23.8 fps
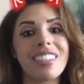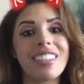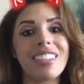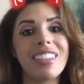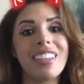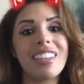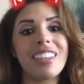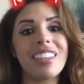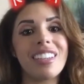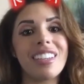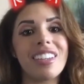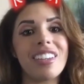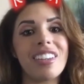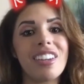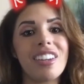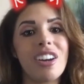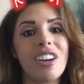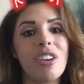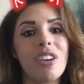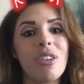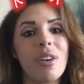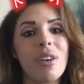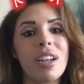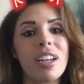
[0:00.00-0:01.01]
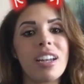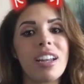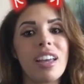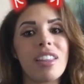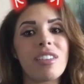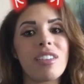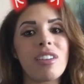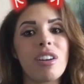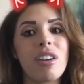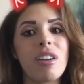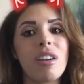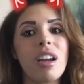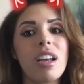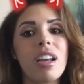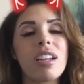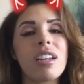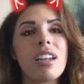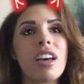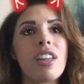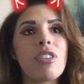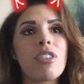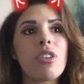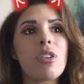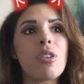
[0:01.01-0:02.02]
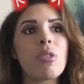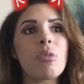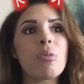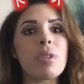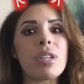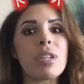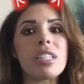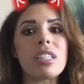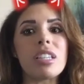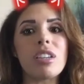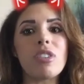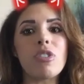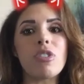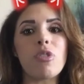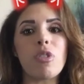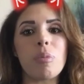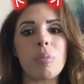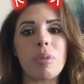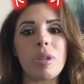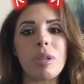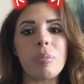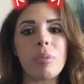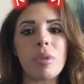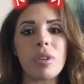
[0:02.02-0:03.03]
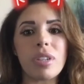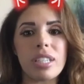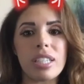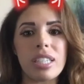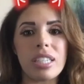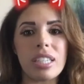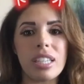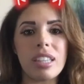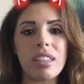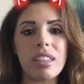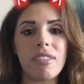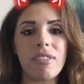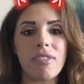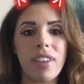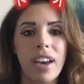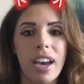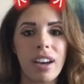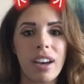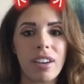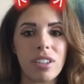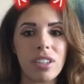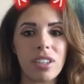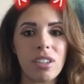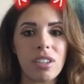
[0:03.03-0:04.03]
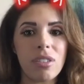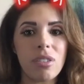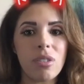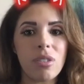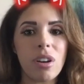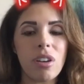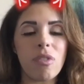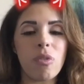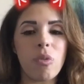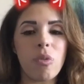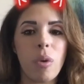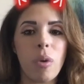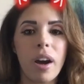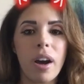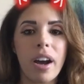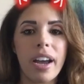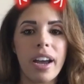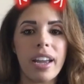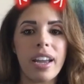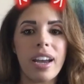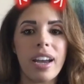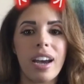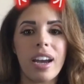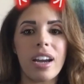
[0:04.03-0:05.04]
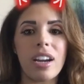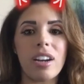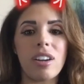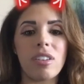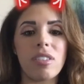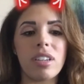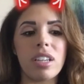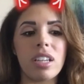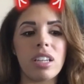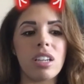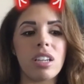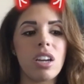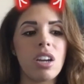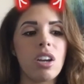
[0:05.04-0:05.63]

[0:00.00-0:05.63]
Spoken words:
Another reason for people to see the value of why hiring